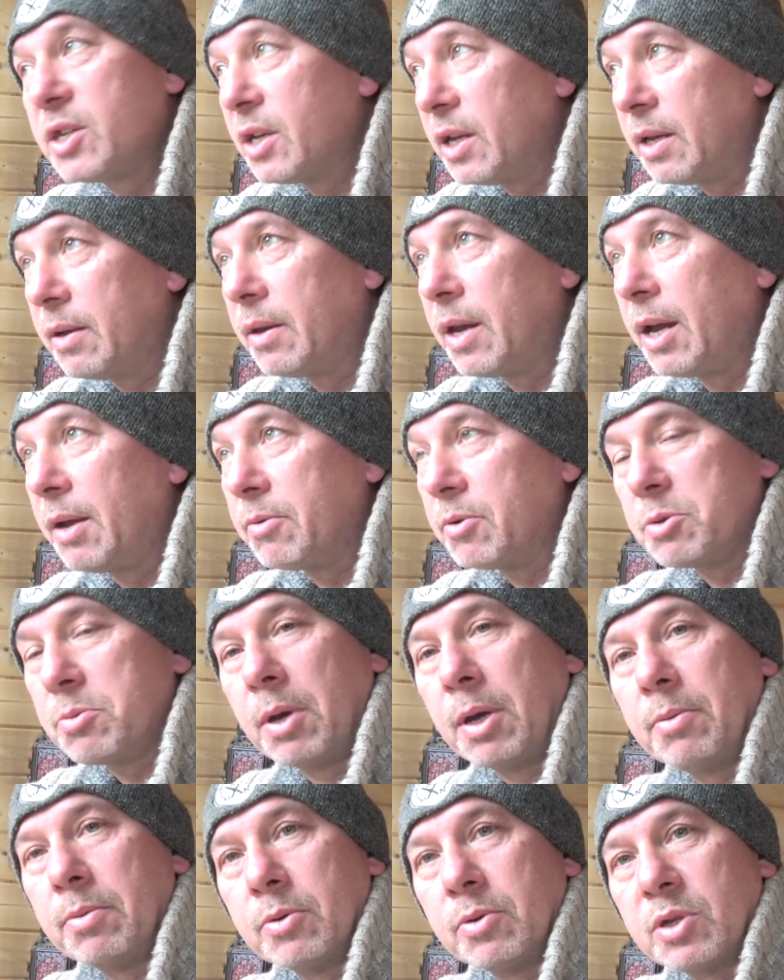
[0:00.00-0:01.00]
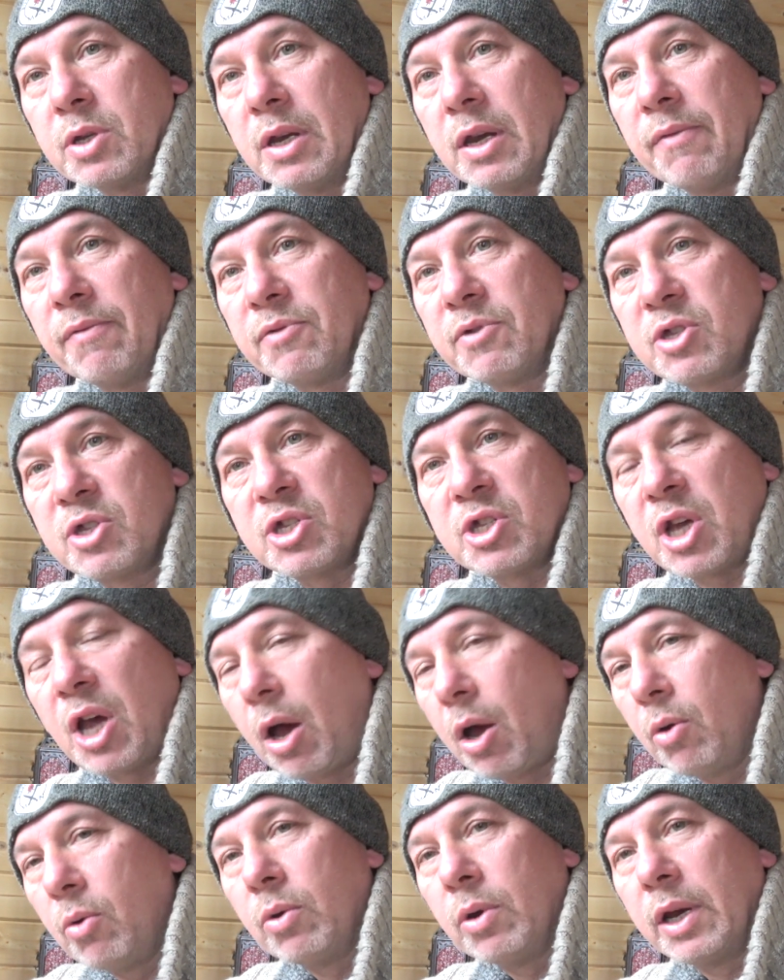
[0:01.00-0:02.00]
It enables people to live
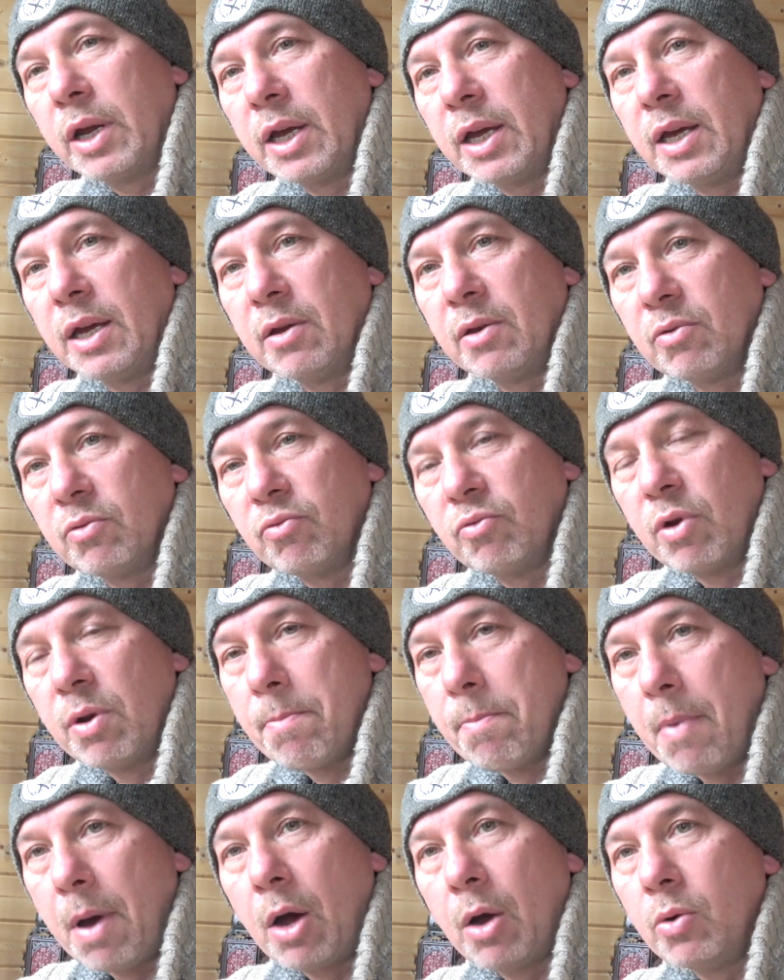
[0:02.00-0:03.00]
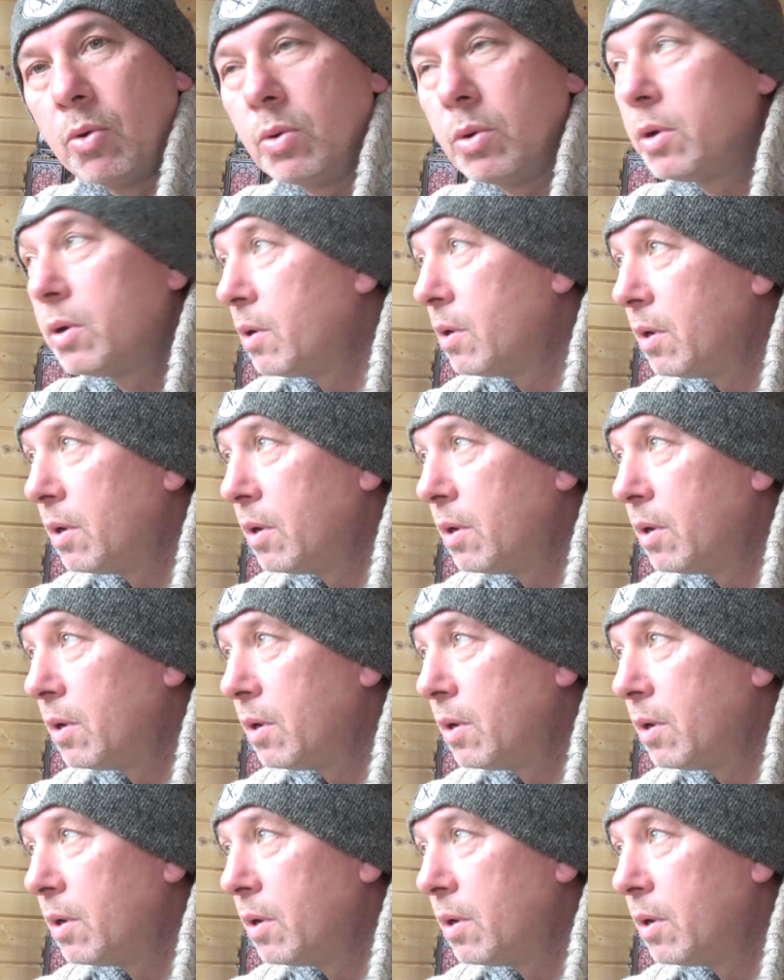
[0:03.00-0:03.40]
totally remote.